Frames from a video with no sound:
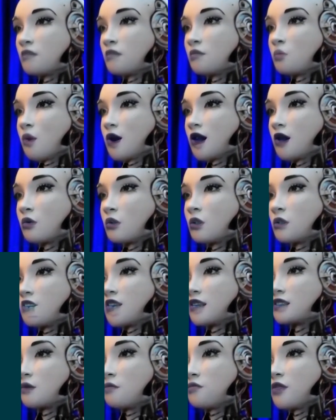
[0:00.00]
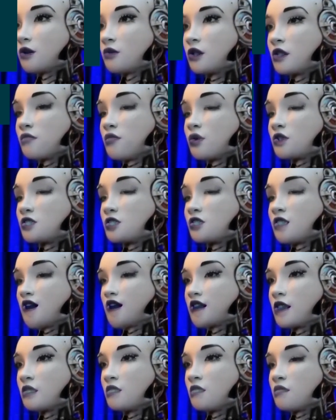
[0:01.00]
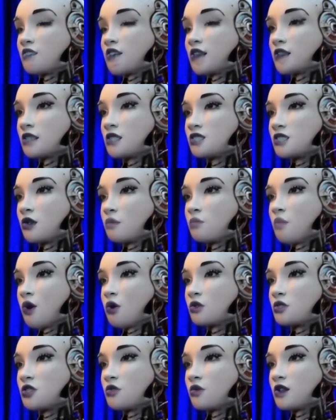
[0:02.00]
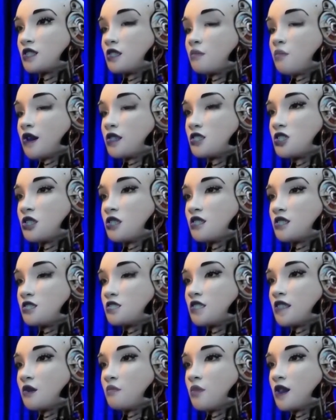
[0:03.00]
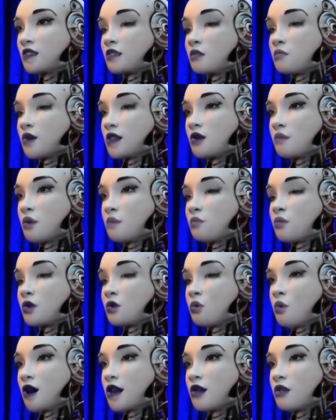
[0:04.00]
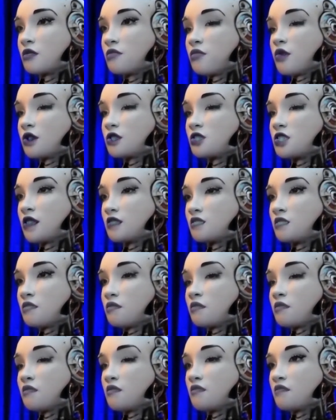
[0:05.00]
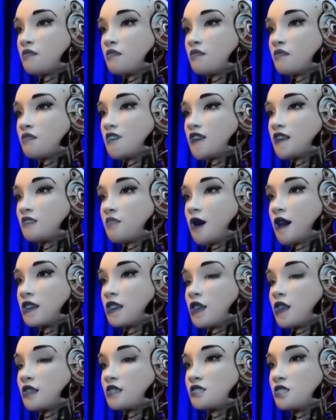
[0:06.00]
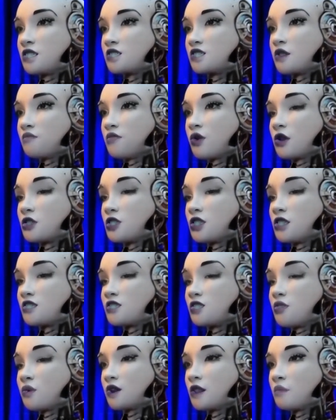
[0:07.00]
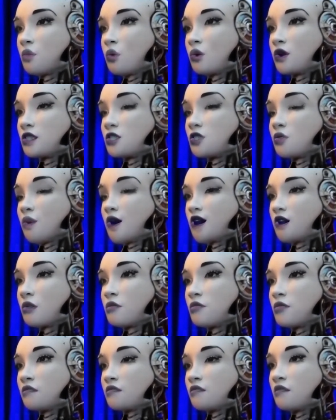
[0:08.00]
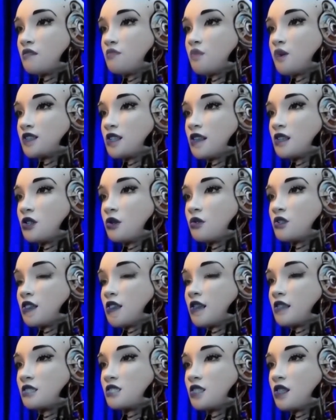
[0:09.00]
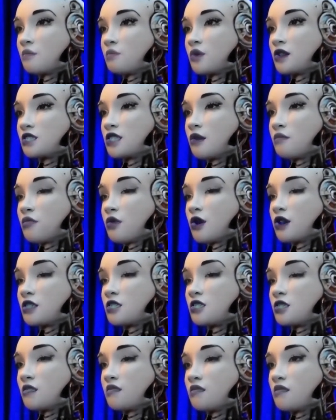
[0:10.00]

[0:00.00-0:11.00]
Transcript: Well, in the very first line, it is compulsory to mention the CMake minimum required version. In my case is the version 3.12, but in your case could be different.